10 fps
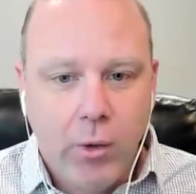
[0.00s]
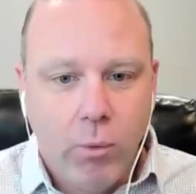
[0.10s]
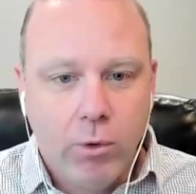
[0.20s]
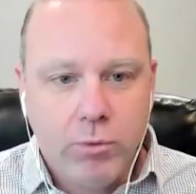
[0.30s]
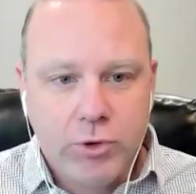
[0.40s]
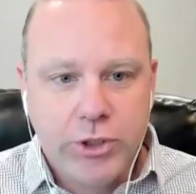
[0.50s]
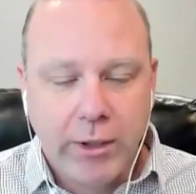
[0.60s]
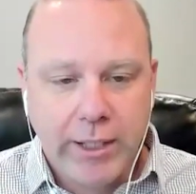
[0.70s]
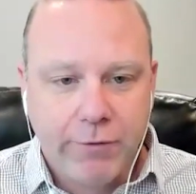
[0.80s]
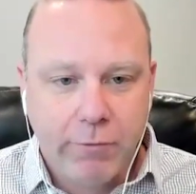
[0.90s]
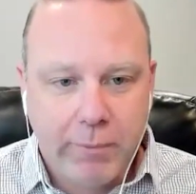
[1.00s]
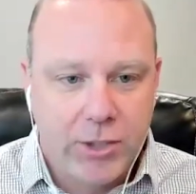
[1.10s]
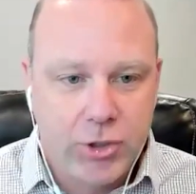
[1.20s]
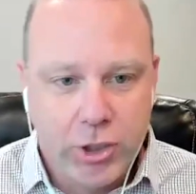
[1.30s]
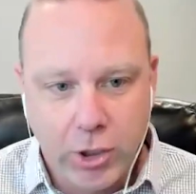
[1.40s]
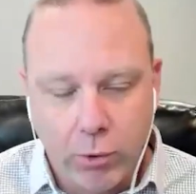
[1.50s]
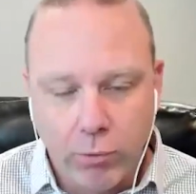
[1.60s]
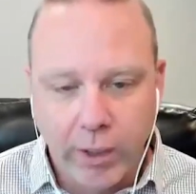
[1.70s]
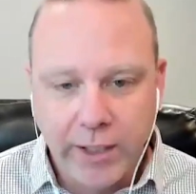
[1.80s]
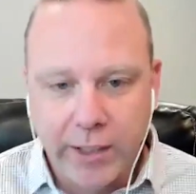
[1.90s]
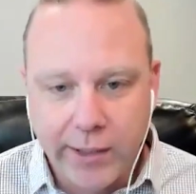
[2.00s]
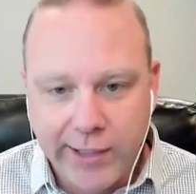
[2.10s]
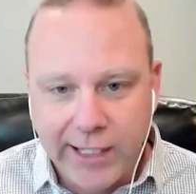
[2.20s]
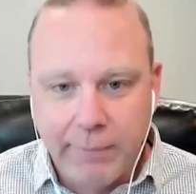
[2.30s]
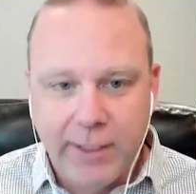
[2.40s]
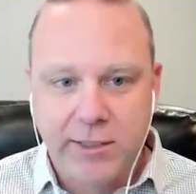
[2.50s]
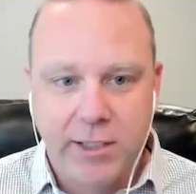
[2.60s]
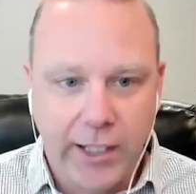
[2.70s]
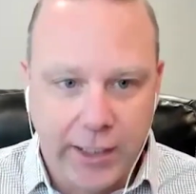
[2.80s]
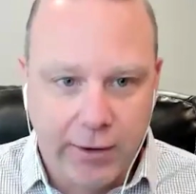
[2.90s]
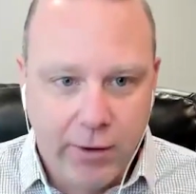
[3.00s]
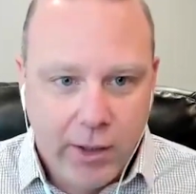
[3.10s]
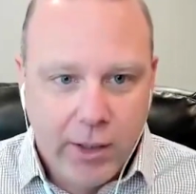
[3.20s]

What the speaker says: We'll share the information. You can go right to the DME site and